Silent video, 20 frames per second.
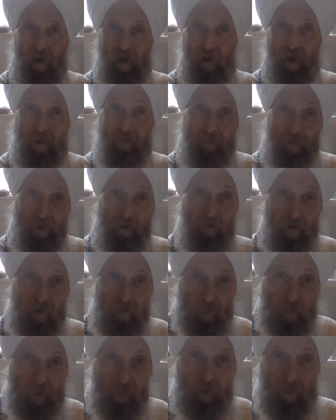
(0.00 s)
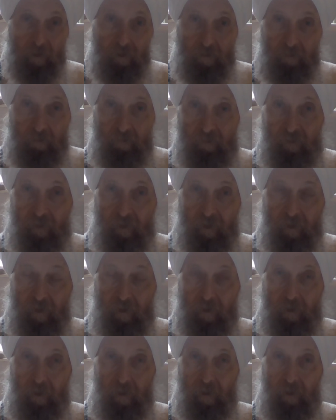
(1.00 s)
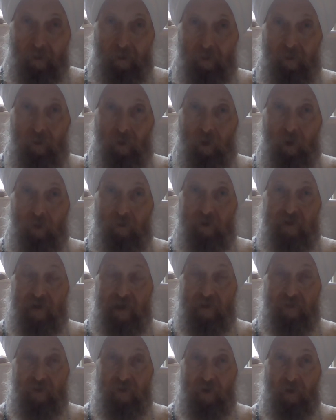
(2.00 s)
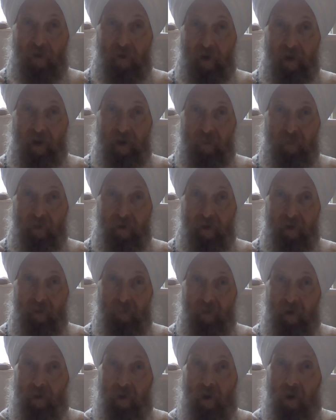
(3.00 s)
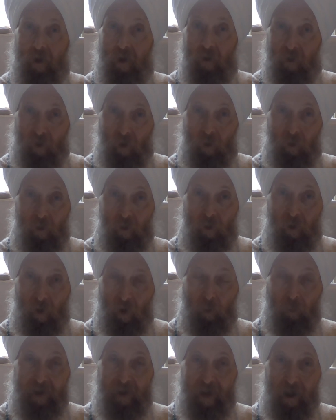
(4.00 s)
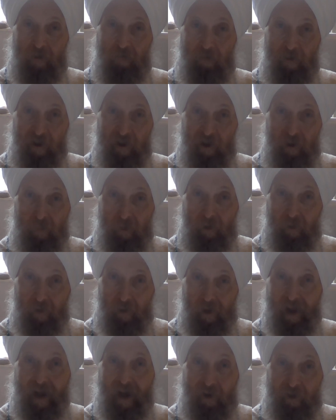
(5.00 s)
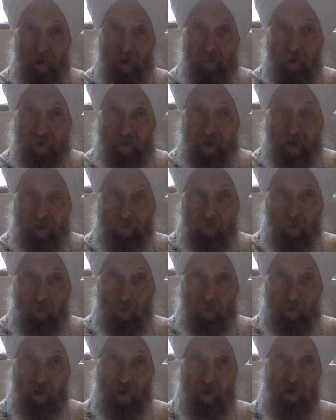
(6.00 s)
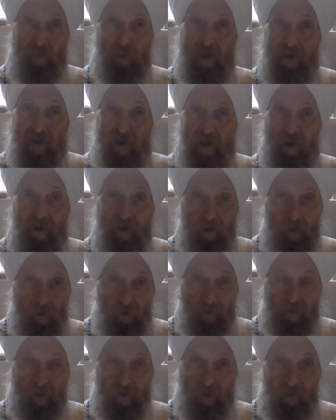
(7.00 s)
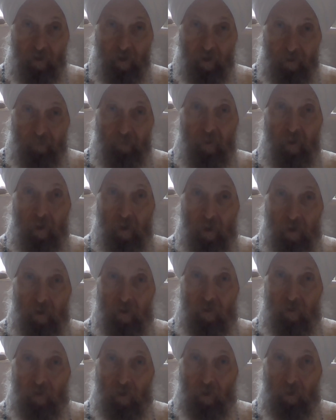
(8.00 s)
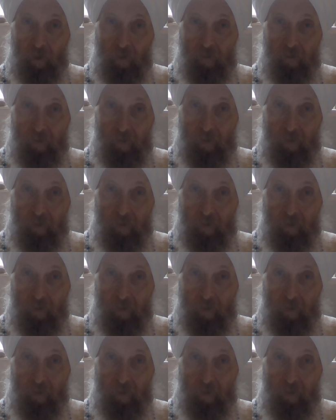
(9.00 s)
I found his book in the University of Toronto Library, but no, we didn't find out about naval careers by studying Dhirendra. So if